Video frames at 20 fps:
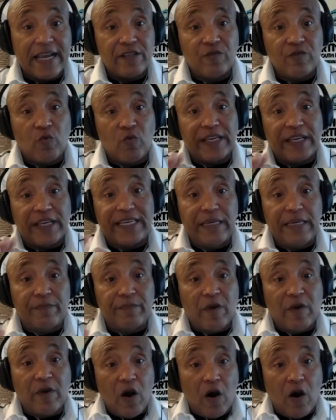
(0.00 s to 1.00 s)
You want to keep
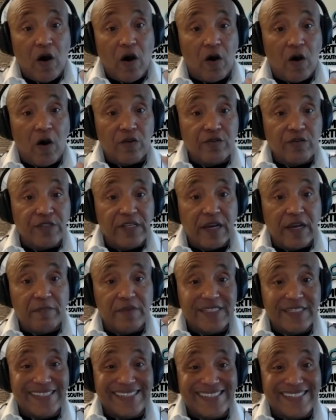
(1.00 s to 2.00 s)
all those
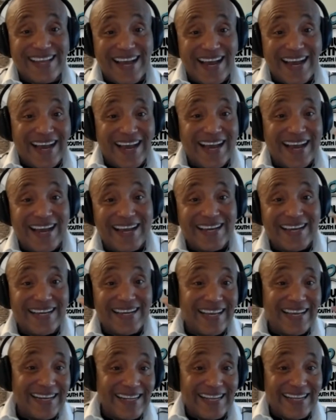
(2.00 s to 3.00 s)
numbers as high
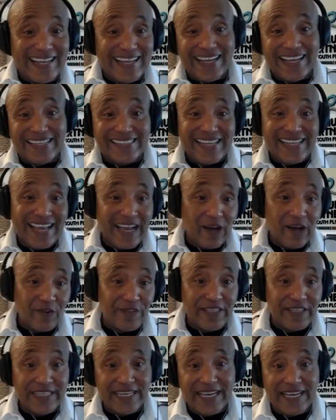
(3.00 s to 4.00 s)
and as
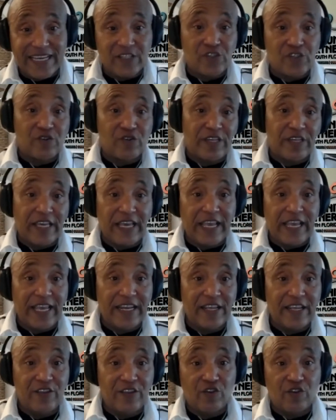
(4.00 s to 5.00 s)
healthy as you can
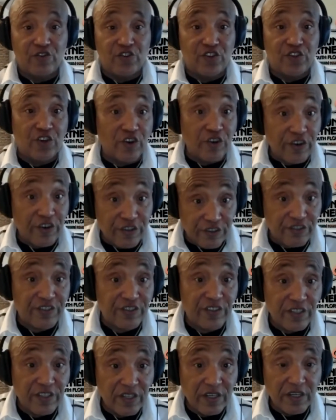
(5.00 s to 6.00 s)
in your sugars.
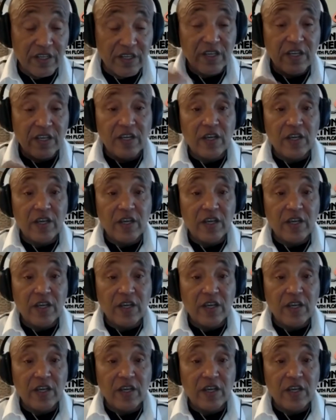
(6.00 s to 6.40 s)
Mm-hmm.